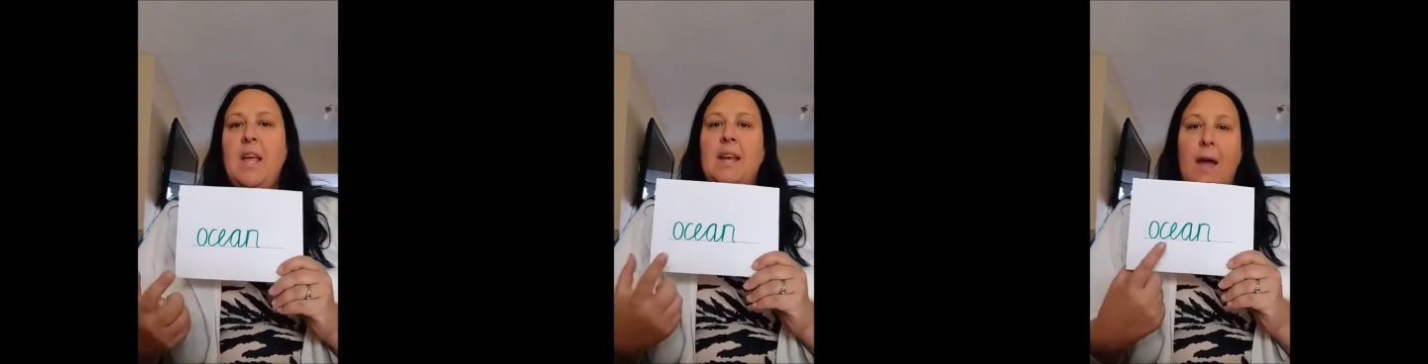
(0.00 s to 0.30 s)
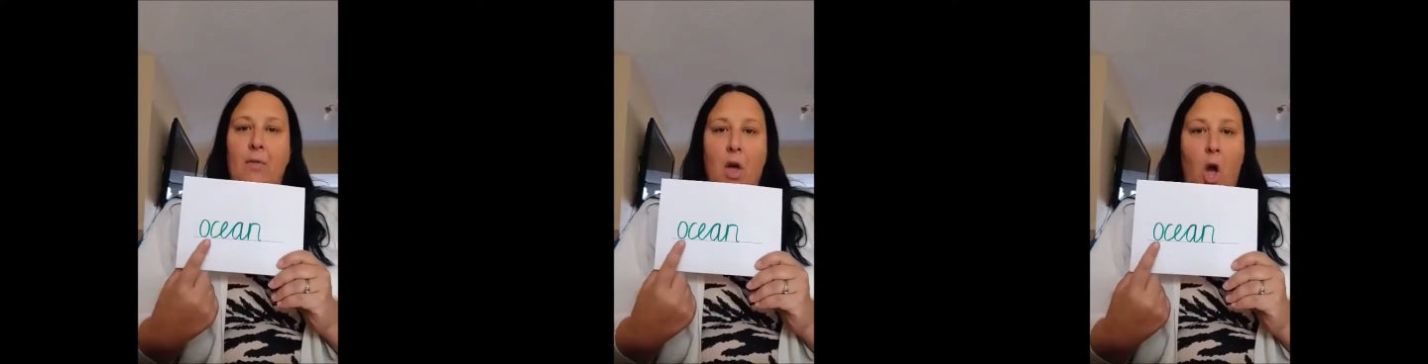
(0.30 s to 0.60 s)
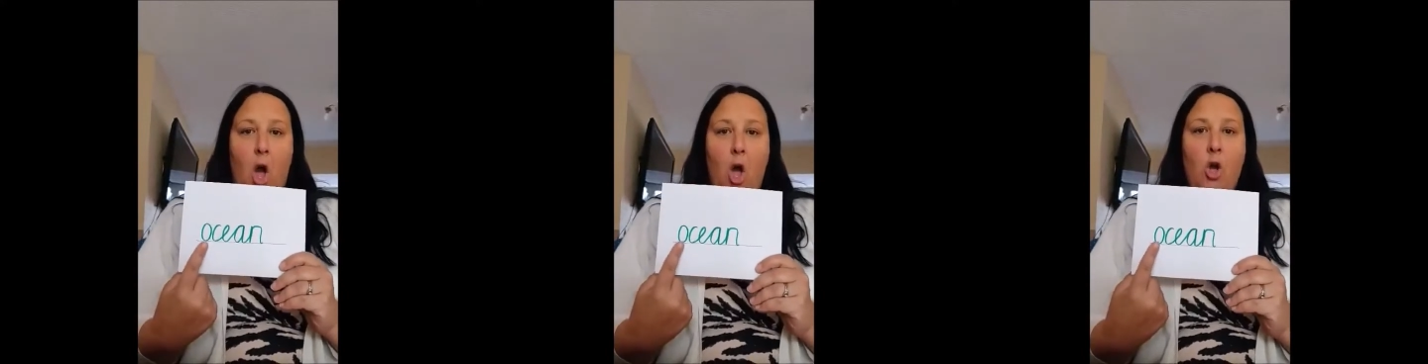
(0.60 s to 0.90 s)
Now the
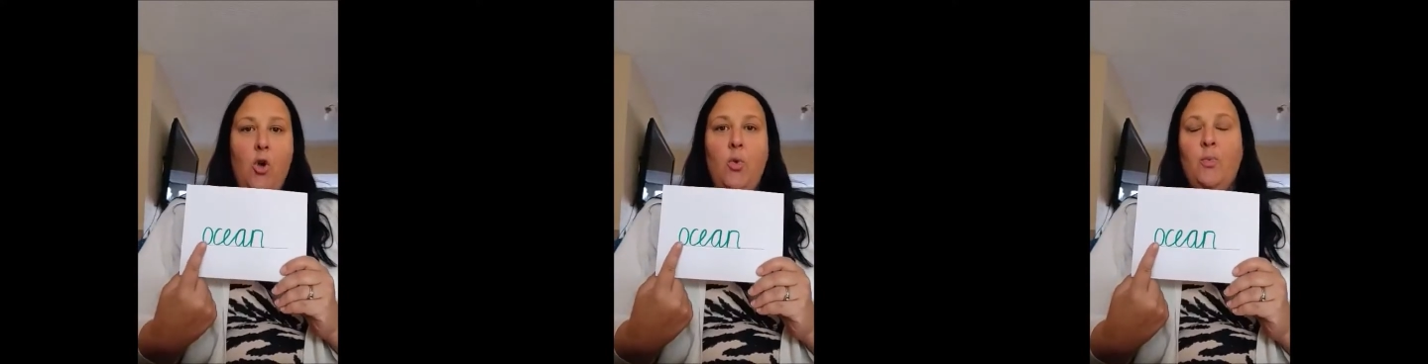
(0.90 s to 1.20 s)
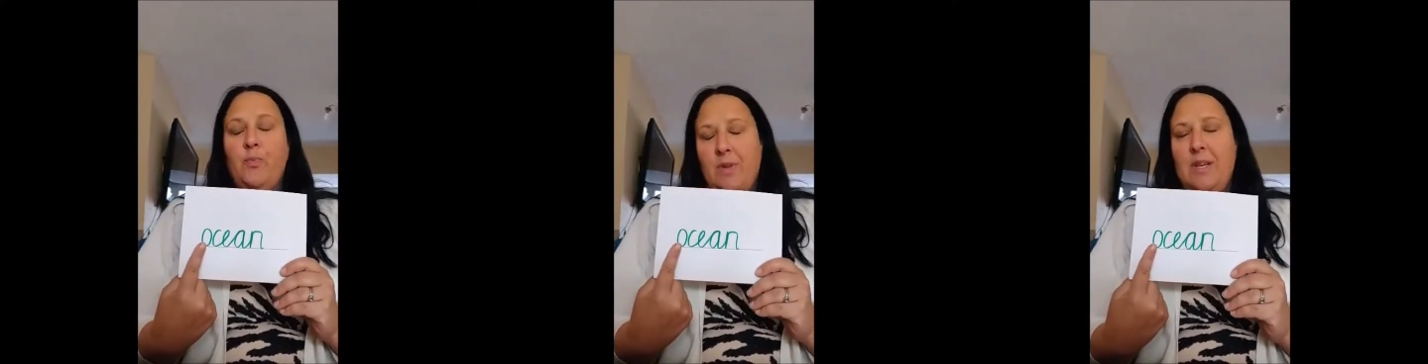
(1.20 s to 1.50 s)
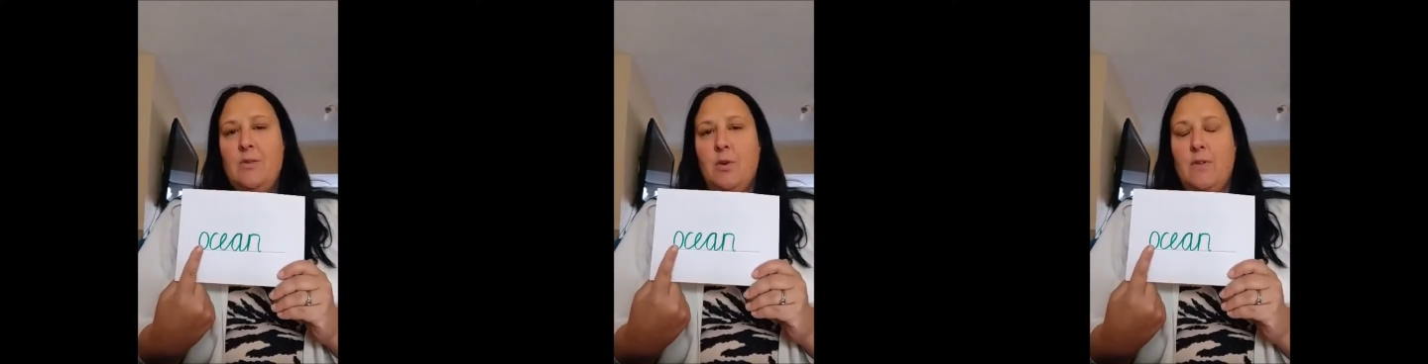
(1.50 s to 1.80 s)
O
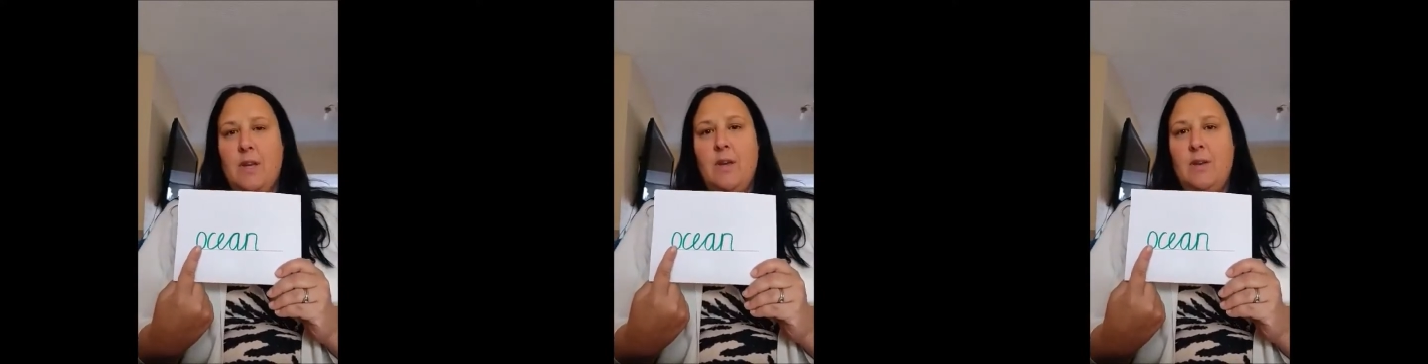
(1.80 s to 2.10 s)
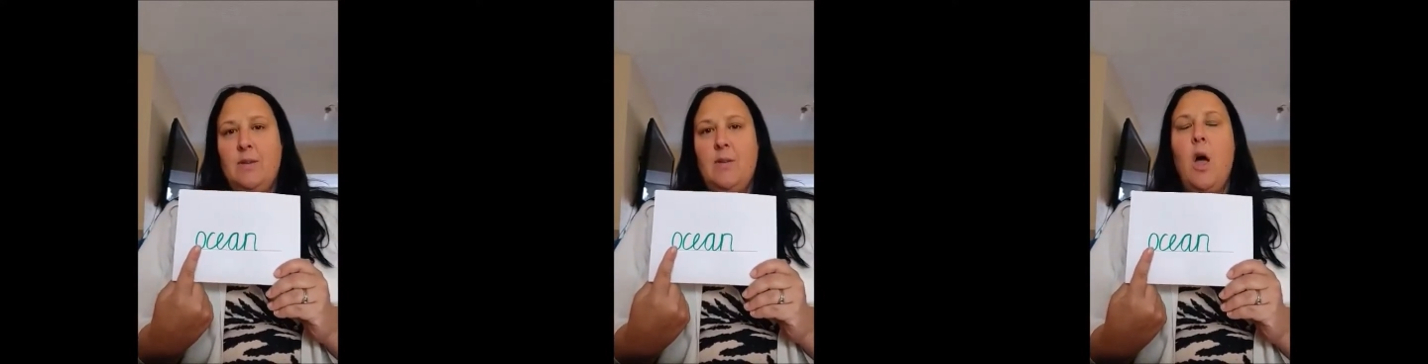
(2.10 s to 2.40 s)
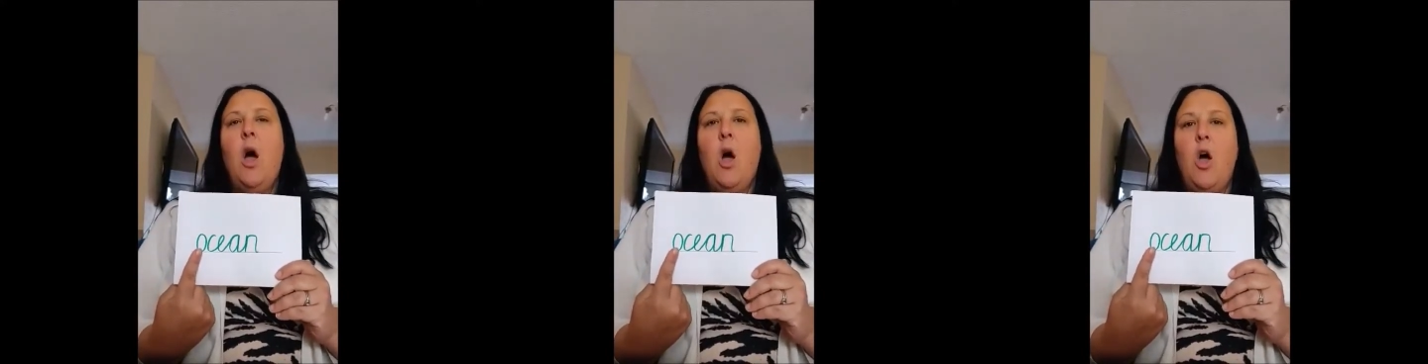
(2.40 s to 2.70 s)
is obvious,
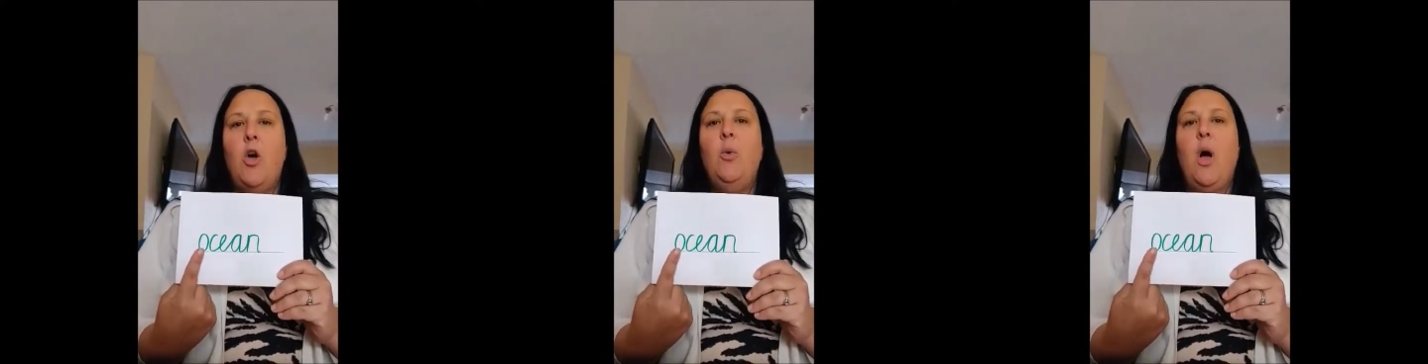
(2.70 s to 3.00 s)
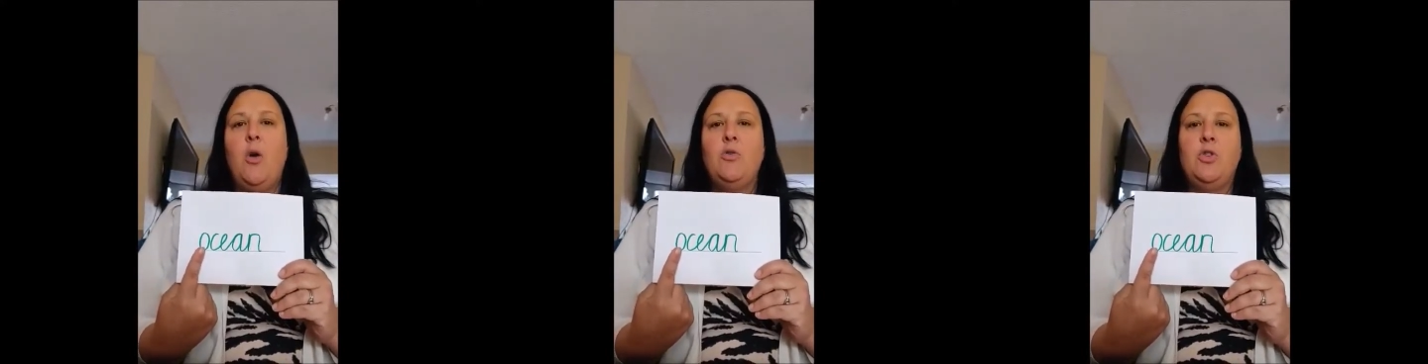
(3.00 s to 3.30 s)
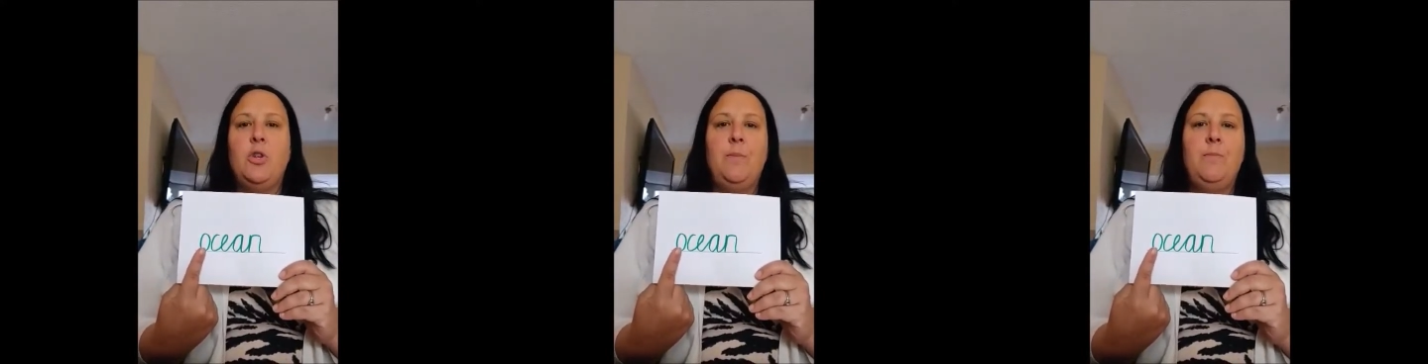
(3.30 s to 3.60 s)

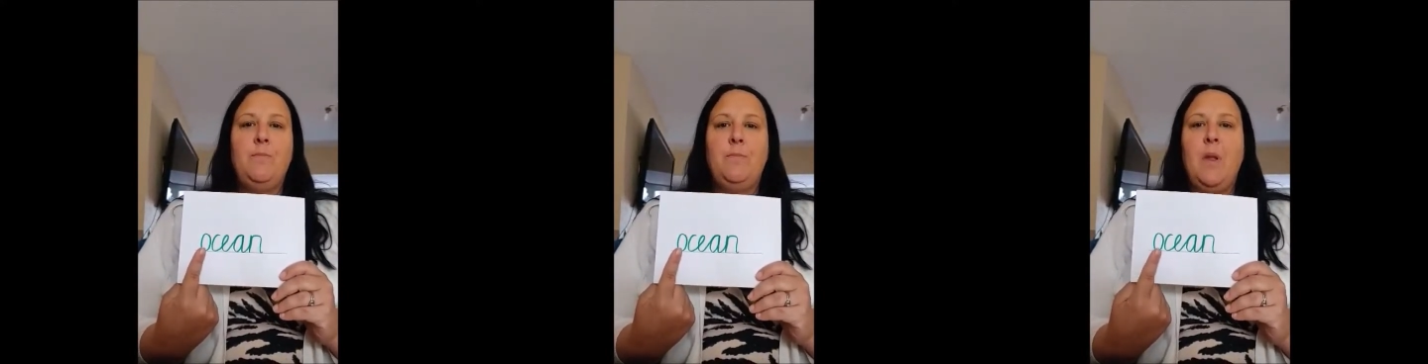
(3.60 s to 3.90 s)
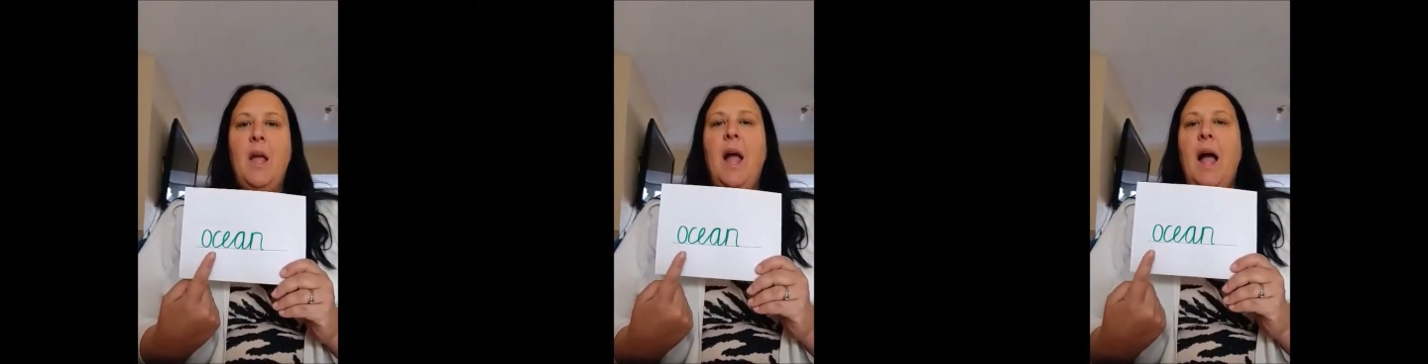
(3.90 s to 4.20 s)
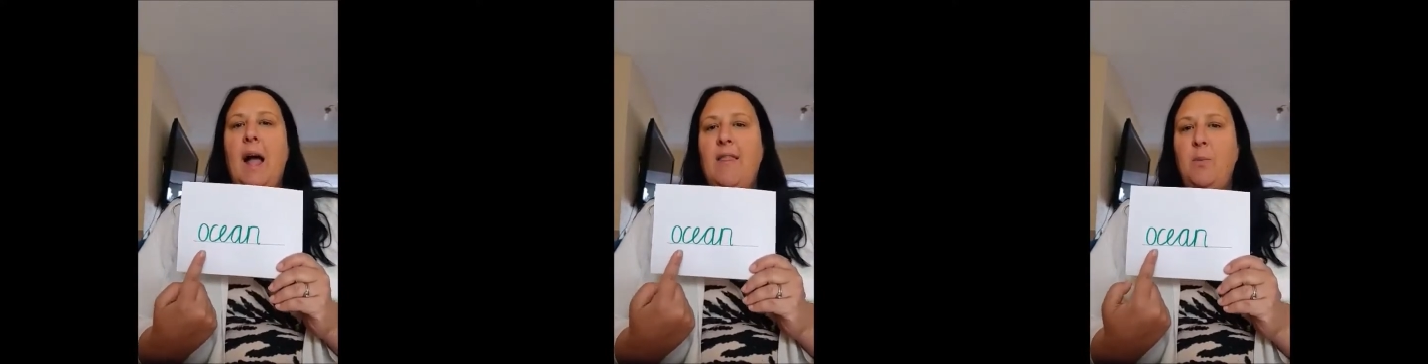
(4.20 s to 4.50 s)
ocean,
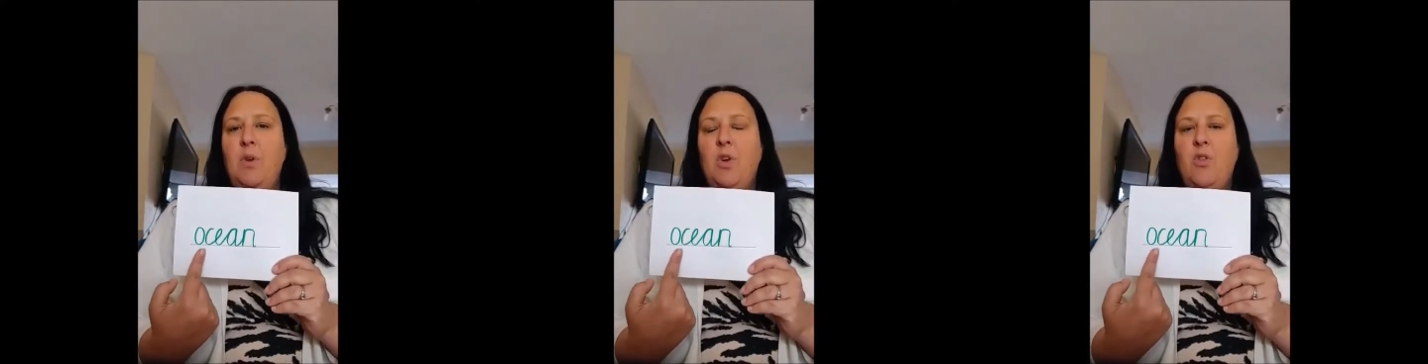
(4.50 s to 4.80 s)
and then we've got